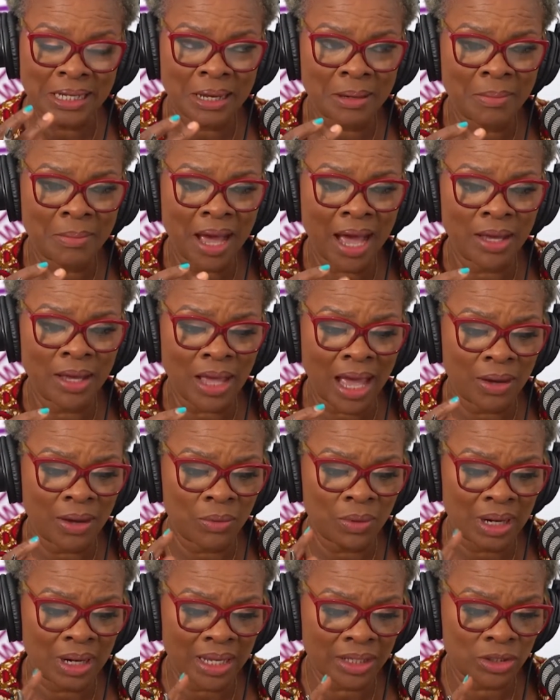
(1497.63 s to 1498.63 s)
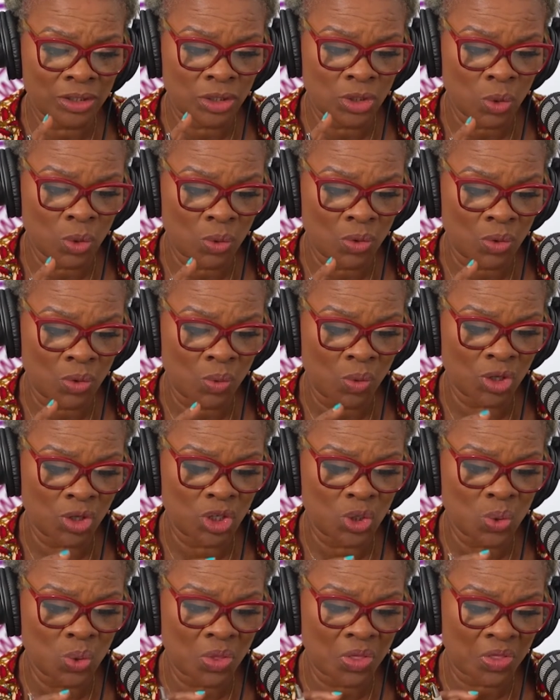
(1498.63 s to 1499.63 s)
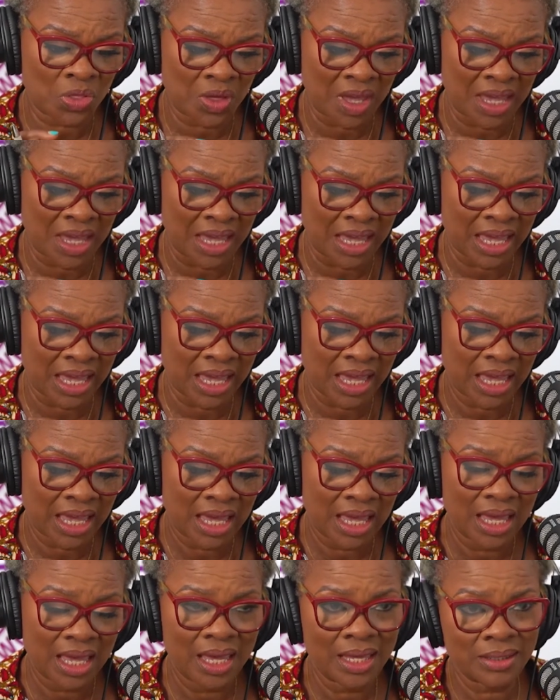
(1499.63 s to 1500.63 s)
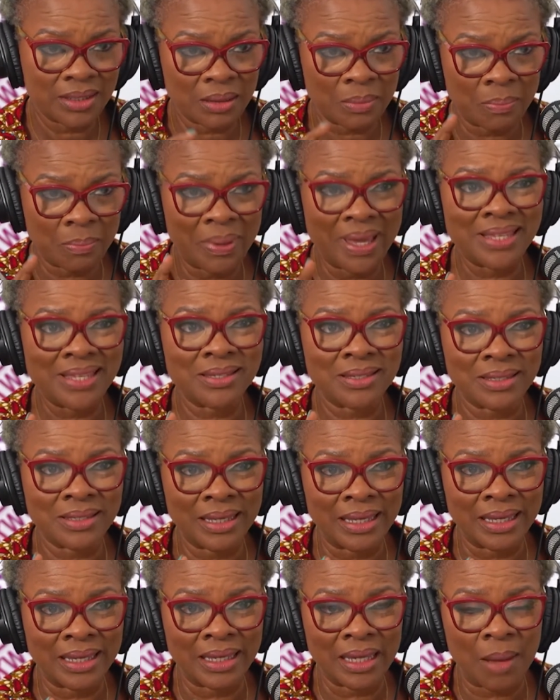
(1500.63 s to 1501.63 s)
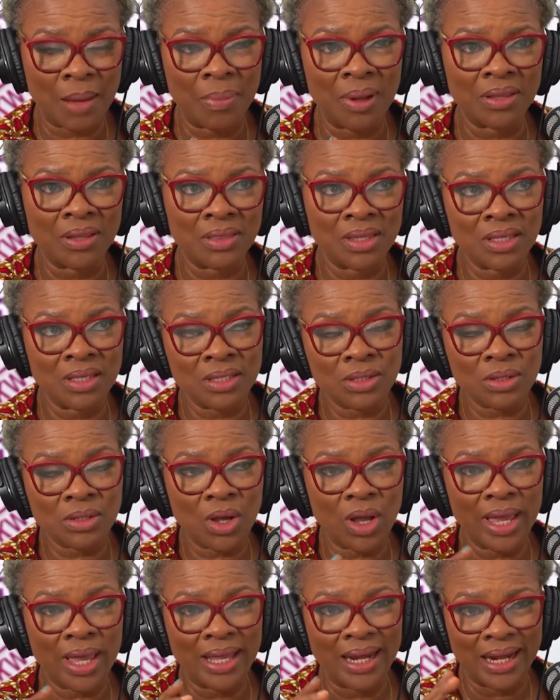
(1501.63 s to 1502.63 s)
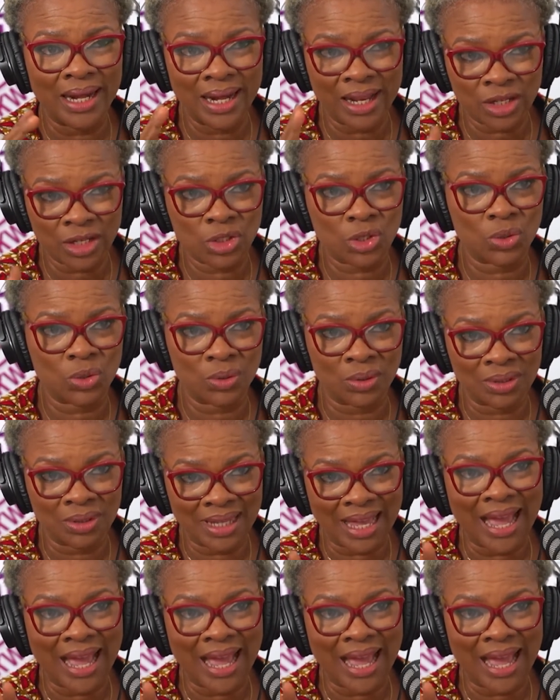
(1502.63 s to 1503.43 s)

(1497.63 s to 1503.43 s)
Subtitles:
I would like to know, though, what you think is the best thing about this electoral